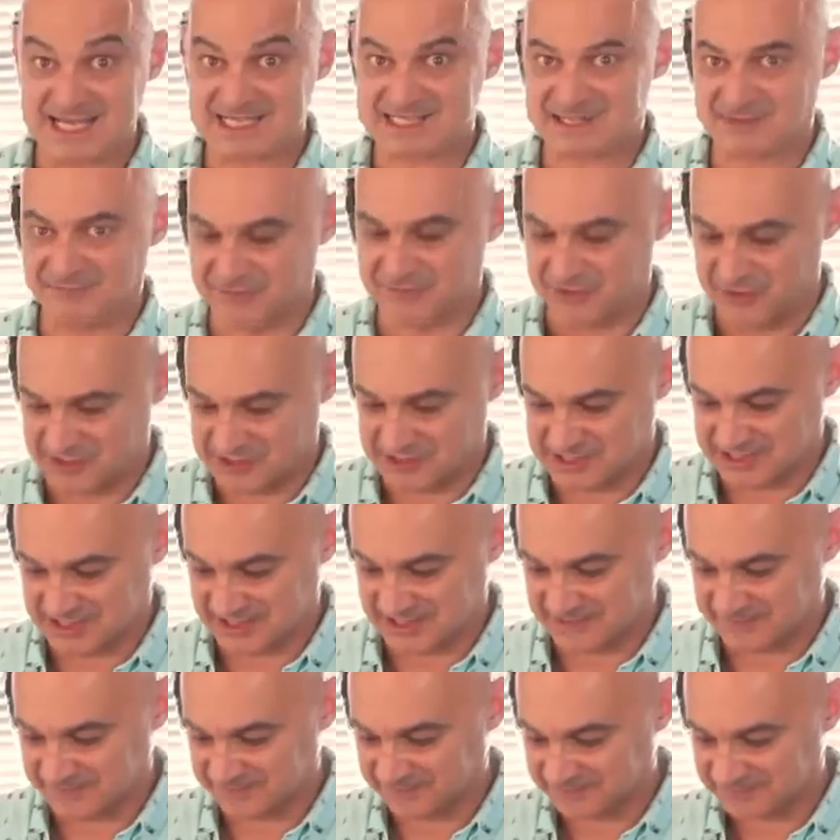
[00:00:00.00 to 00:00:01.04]
that's the first
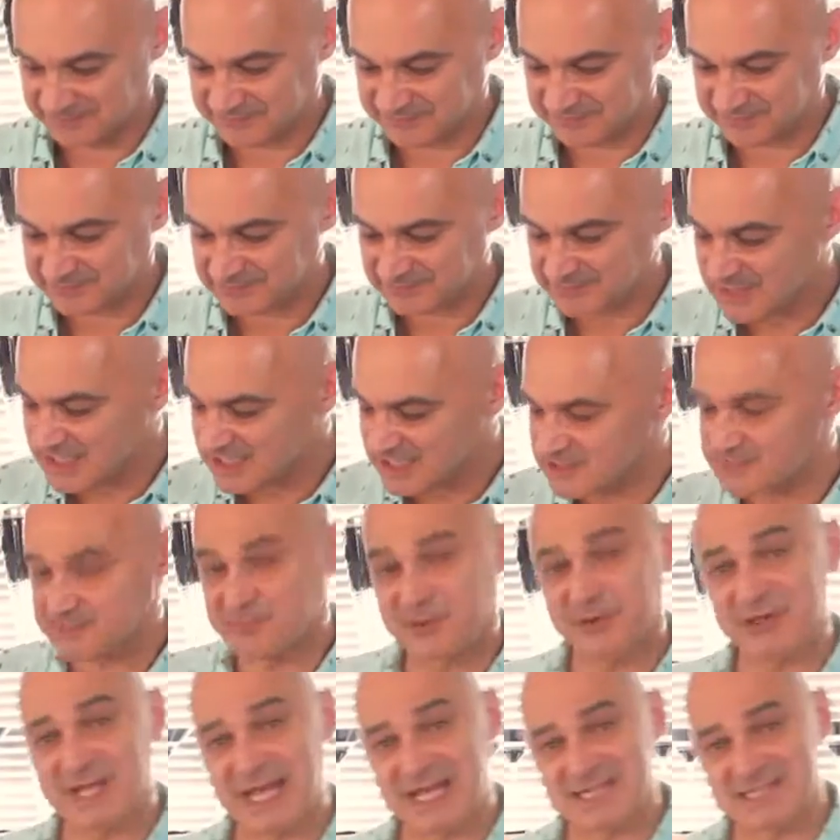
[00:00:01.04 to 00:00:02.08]
thing. Let's
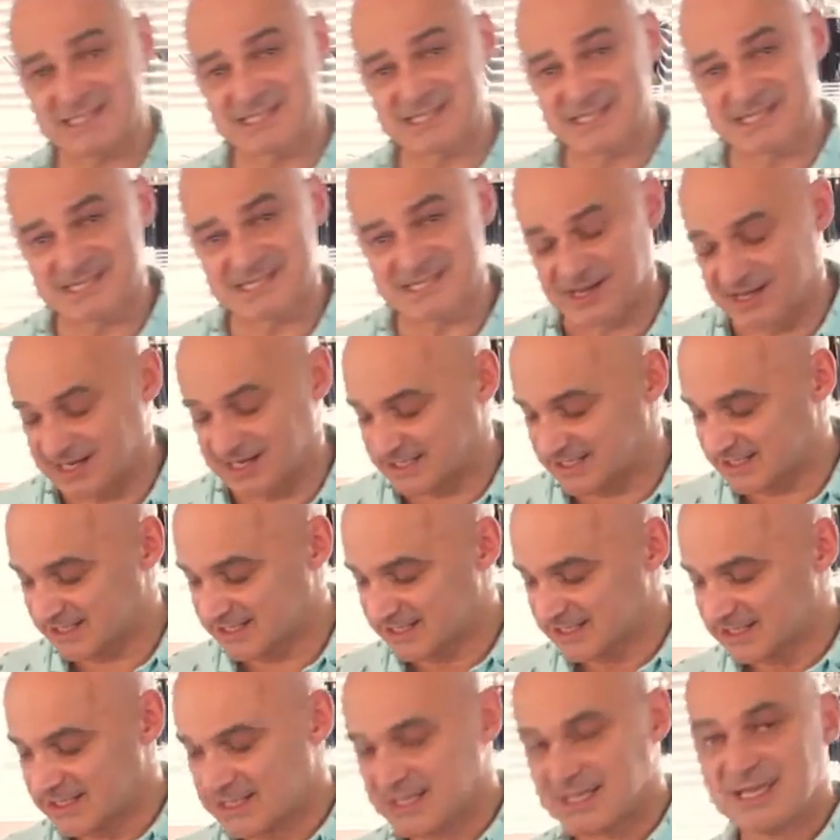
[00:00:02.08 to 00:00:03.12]
put that to the side.
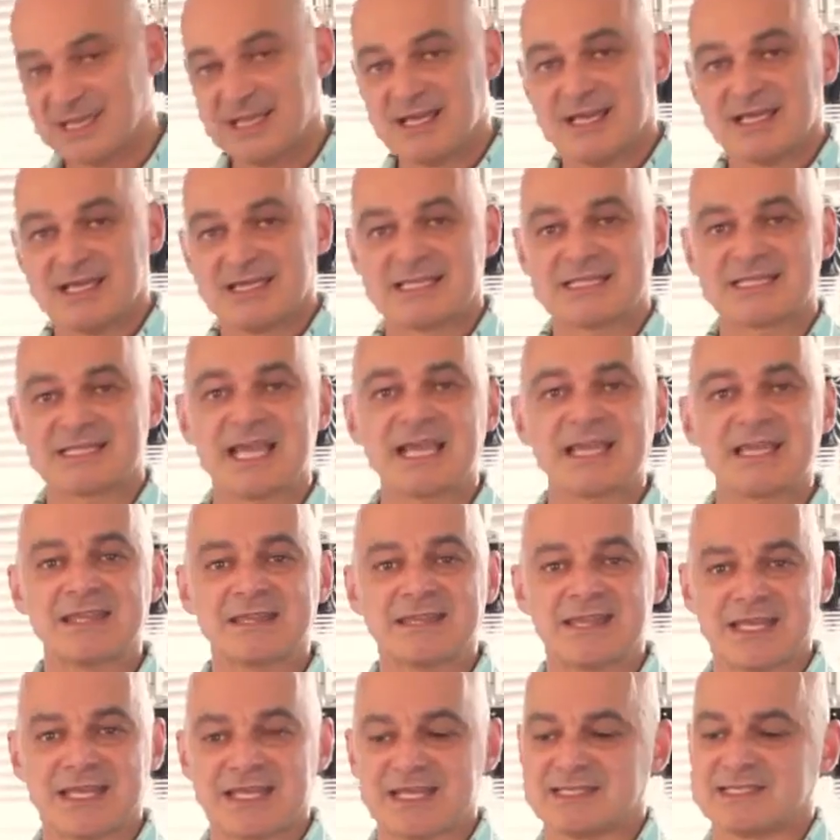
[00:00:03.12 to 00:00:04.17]
The
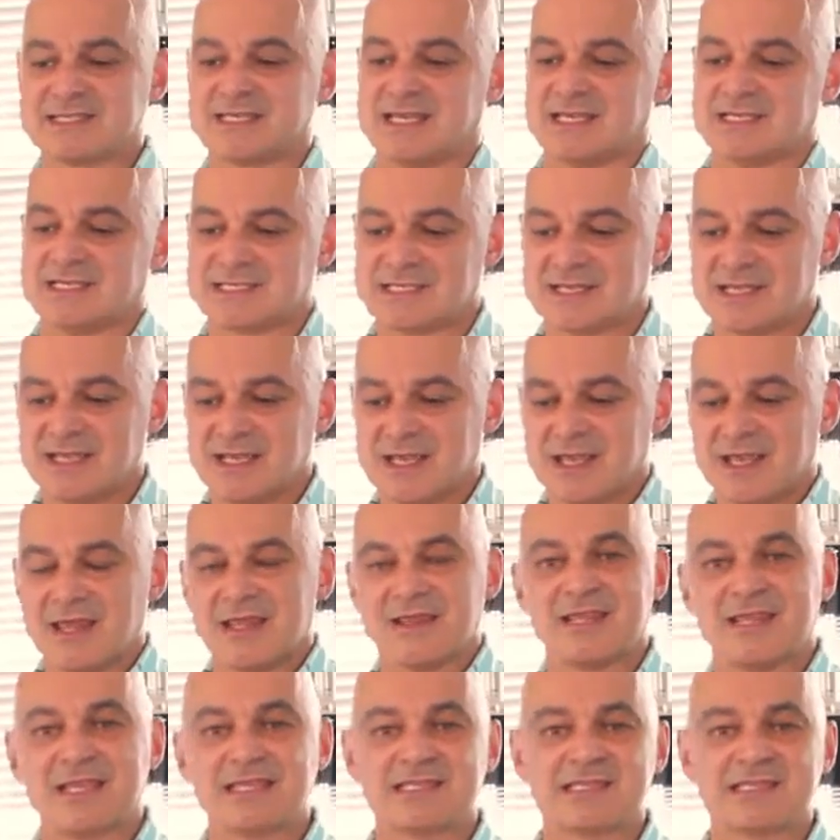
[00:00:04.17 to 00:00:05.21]
second thing is this.
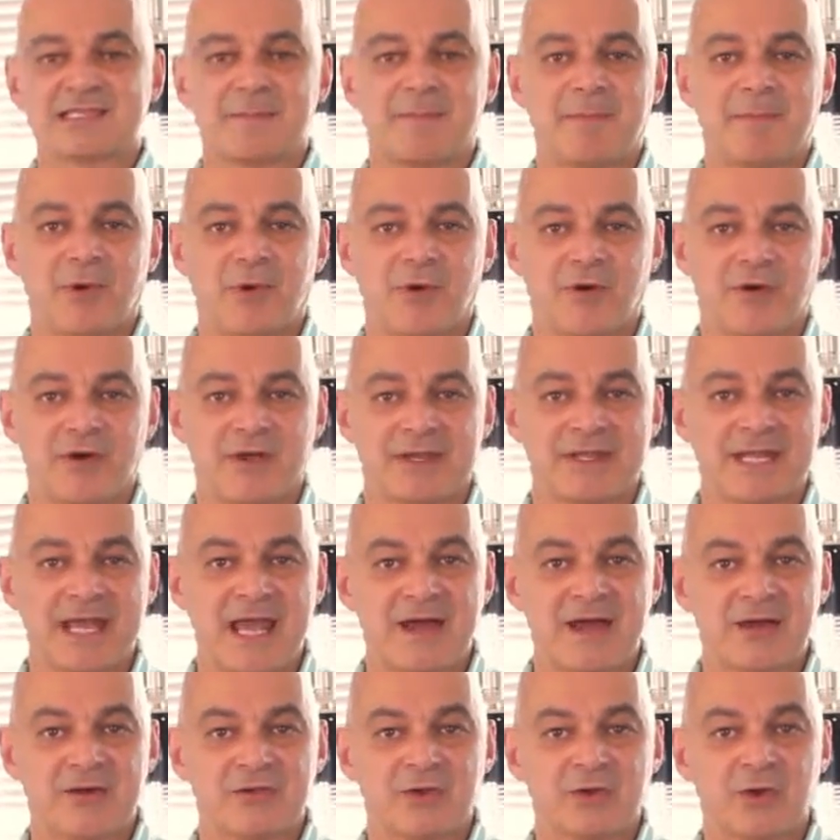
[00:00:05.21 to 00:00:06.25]
This is a pourer.
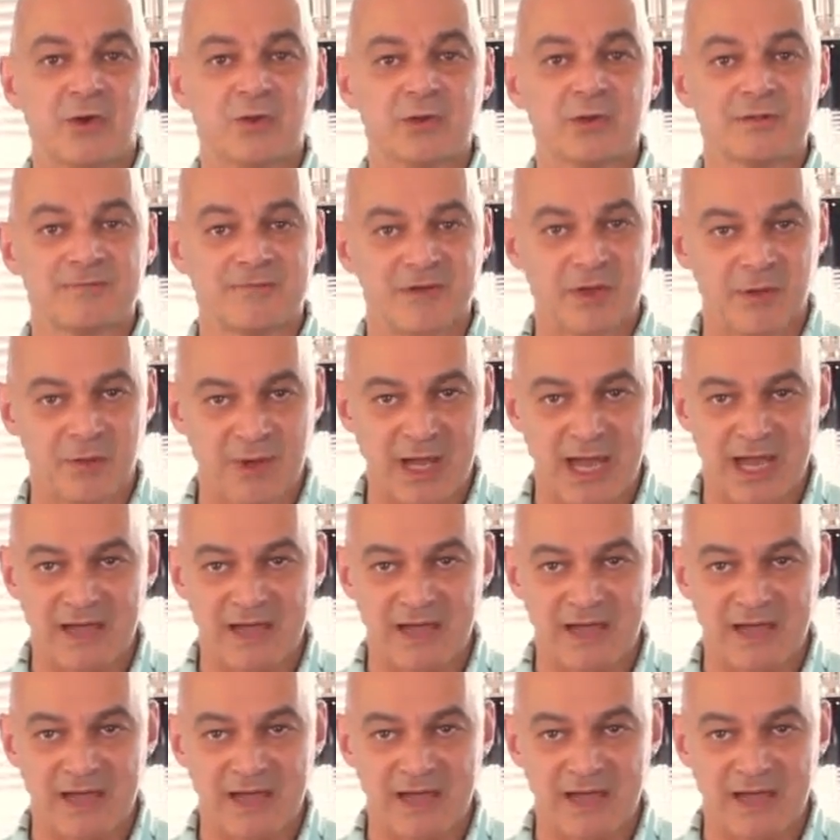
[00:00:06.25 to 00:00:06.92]
Now, not all of you